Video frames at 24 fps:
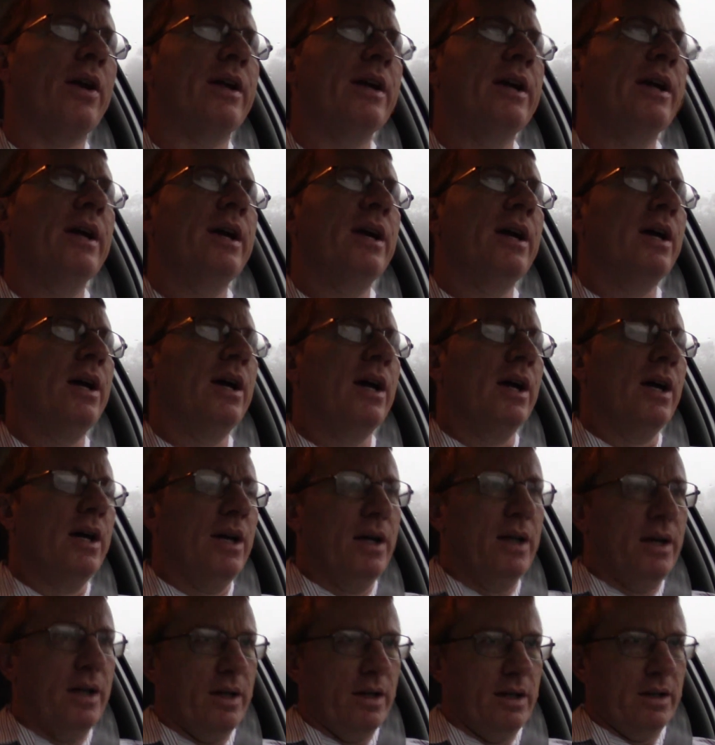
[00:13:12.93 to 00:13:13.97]

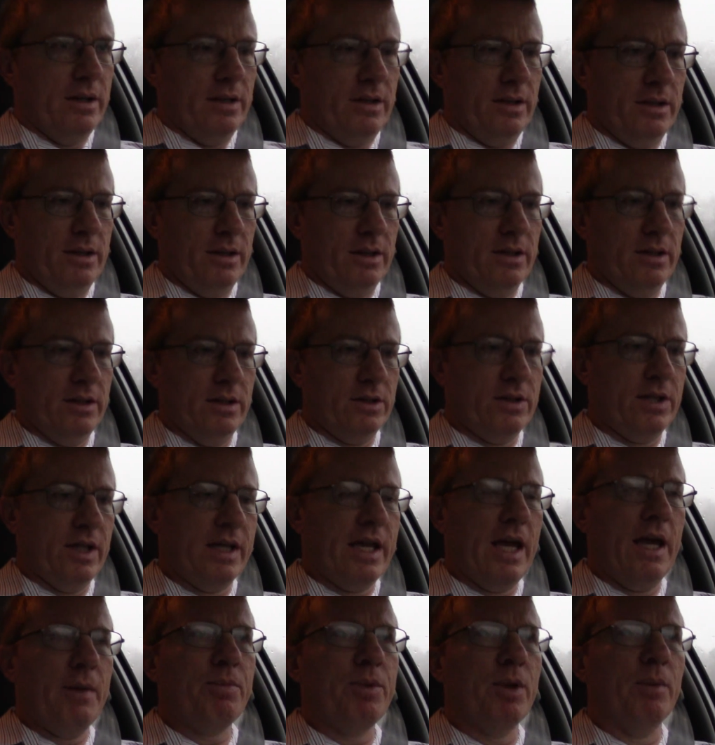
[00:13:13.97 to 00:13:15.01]
to
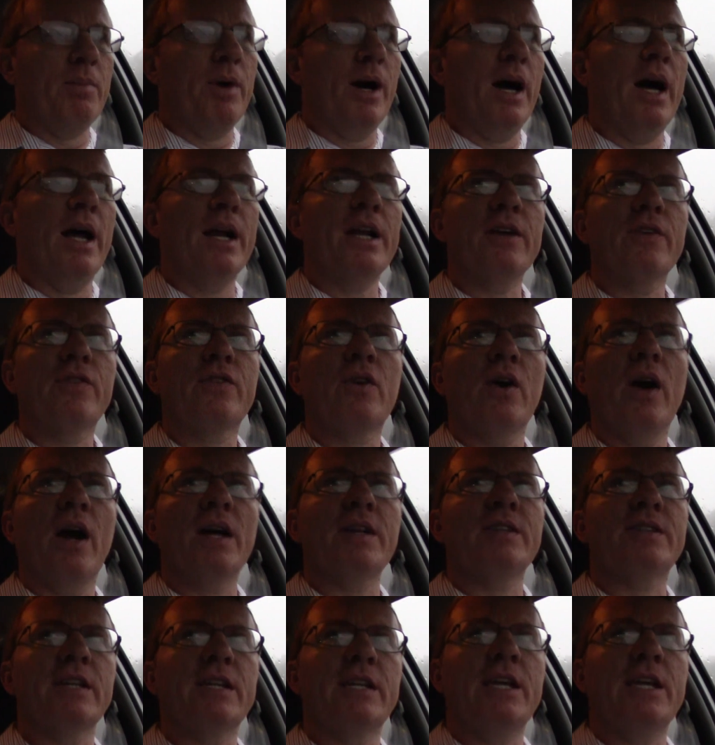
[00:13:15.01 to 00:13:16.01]
keep the body of Christ,